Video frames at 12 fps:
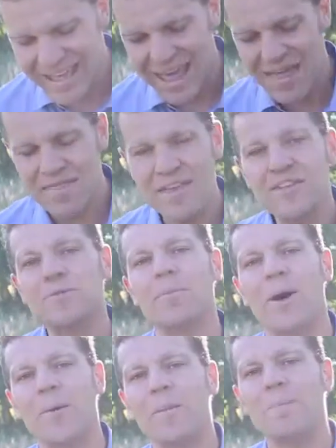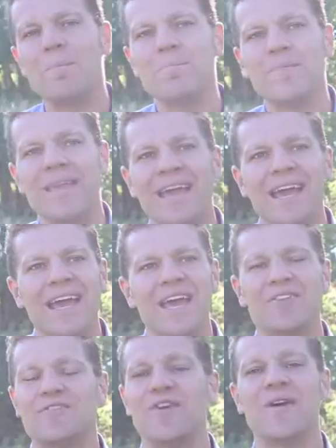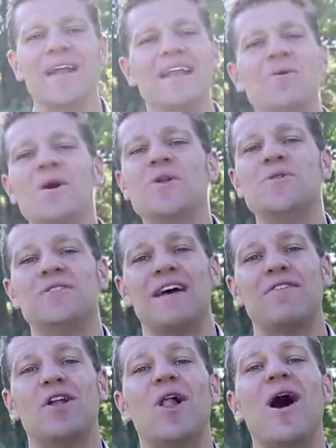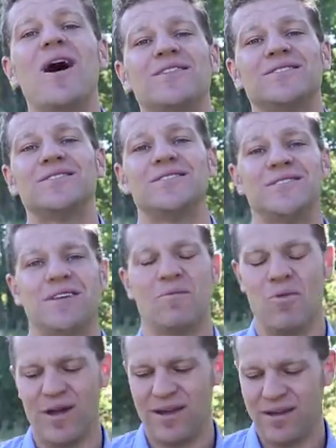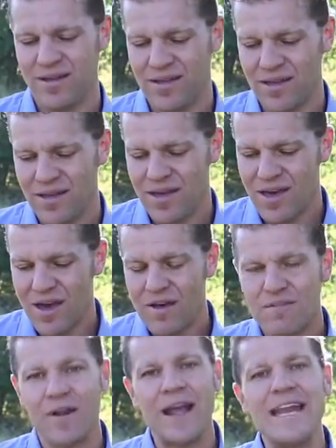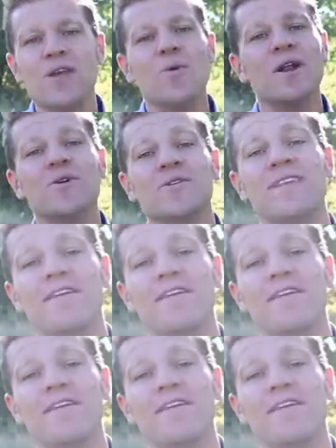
And this poem is for anyone who has ever lost someone, for anyone who has